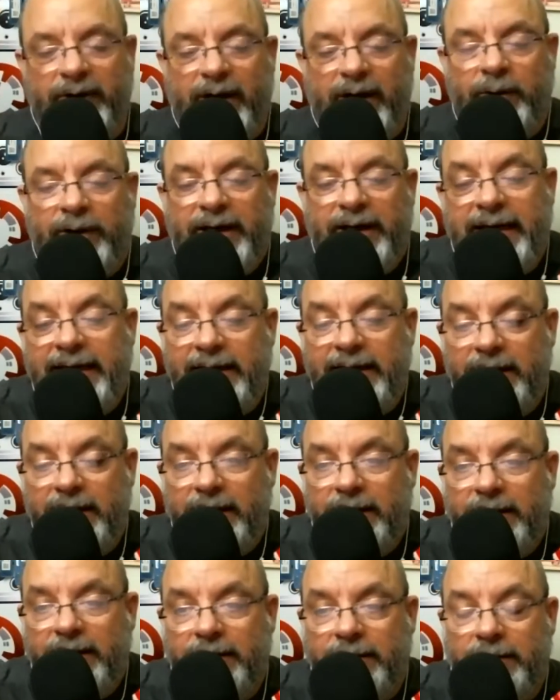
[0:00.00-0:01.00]
that were
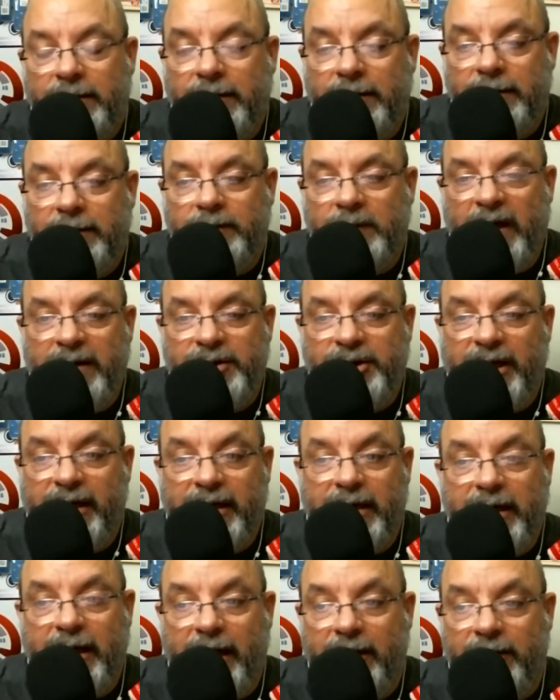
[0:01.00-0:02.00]
in and
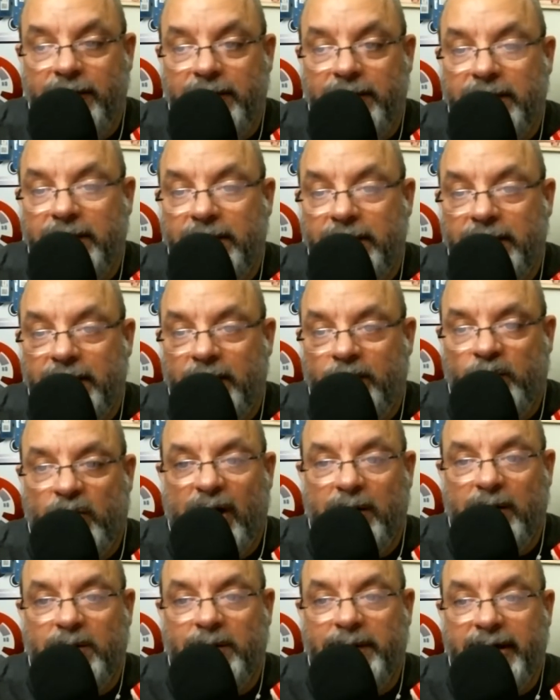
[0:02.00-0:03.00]
checking out
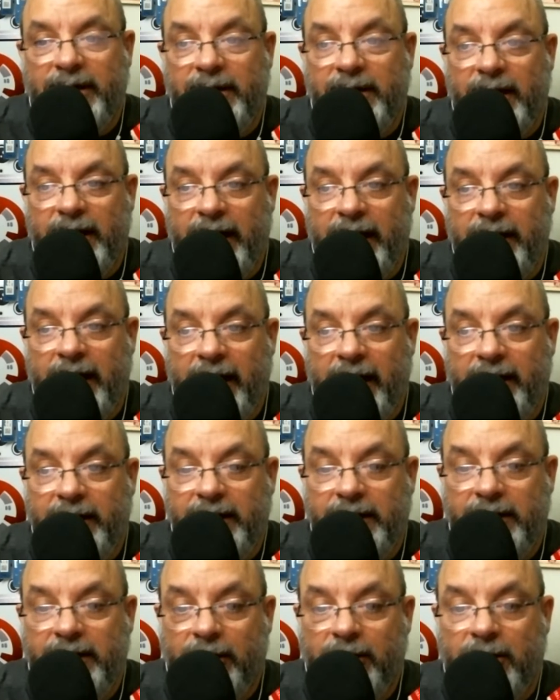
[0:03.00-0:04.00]
probably and had it
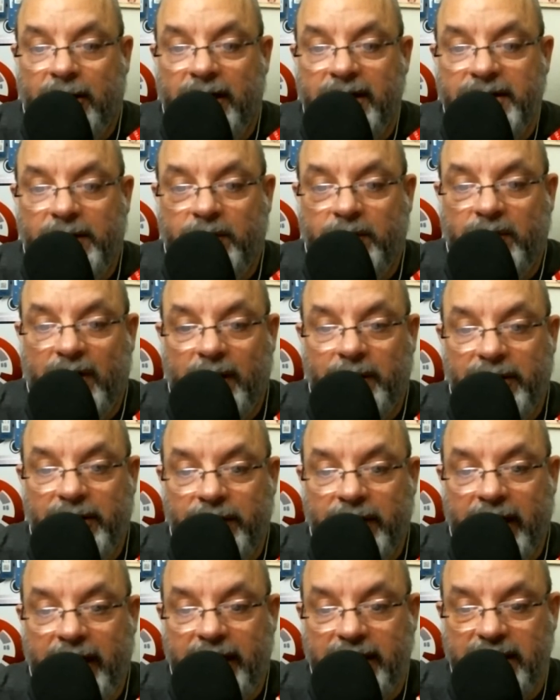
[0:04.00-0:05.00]
in their carts are probably
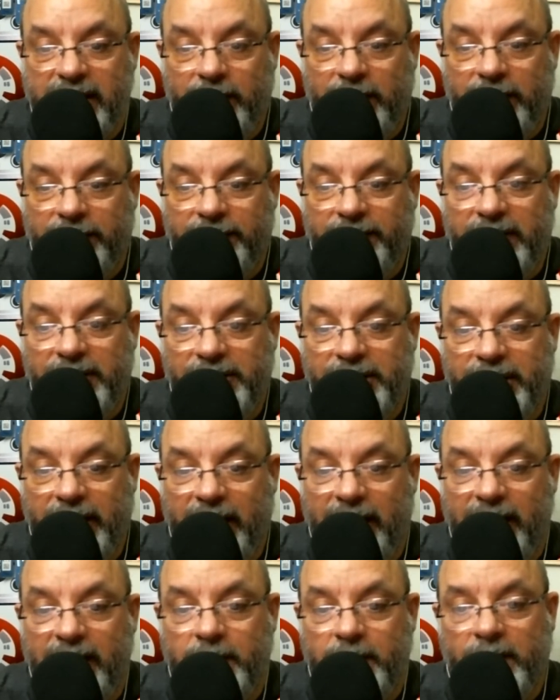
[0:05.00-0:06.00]
okay as they were finishing
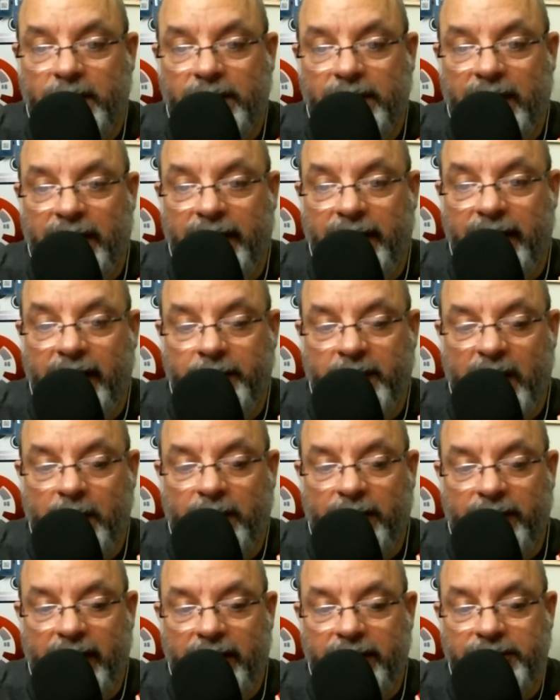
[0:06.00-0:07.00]
up.
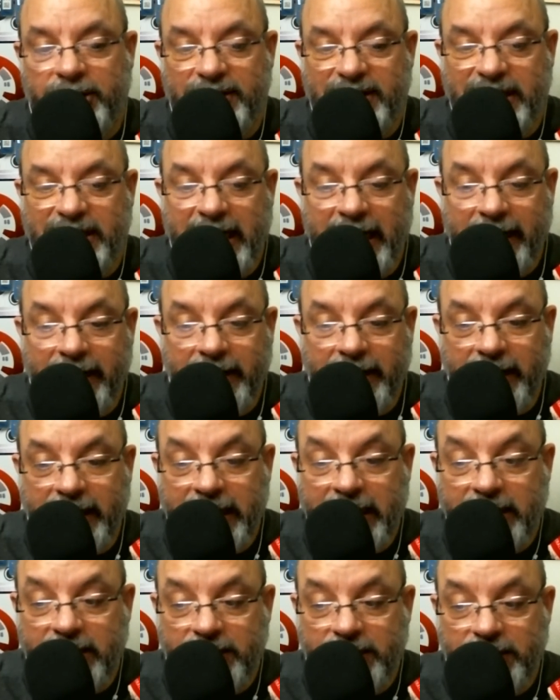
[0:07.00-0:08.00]
People that are just getting
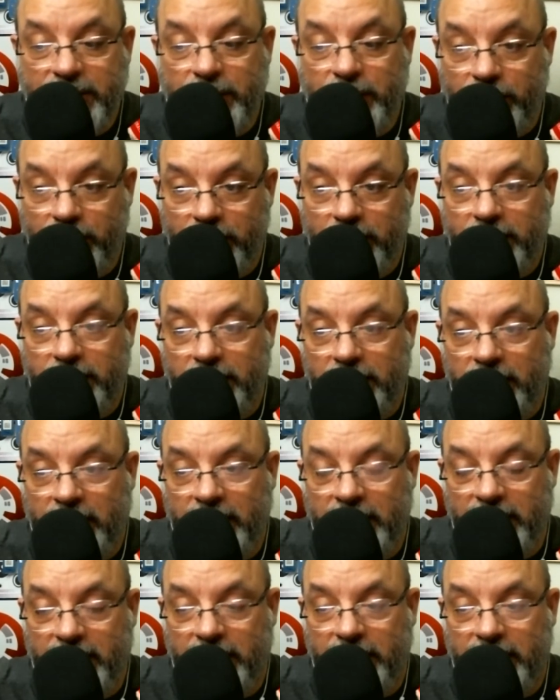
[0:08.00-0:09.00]
into
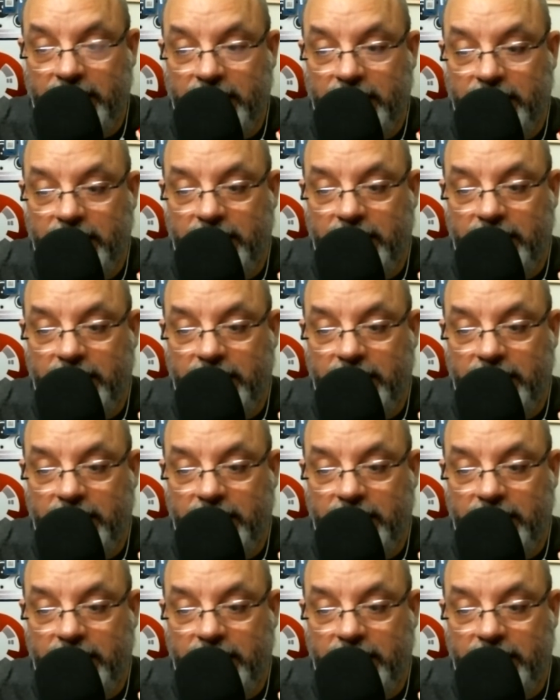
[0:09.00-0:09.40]
the